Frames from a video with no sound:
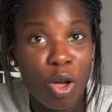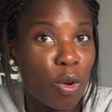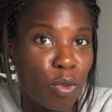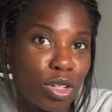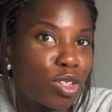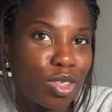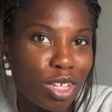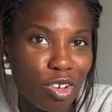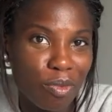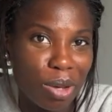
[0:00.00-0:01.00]
What do you think
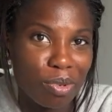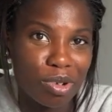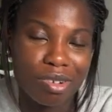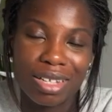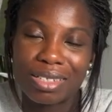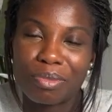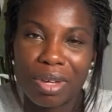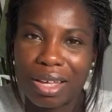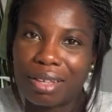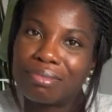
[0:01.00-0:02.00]
of my progress? Am
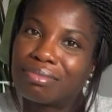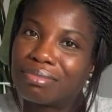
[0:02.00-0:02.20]
I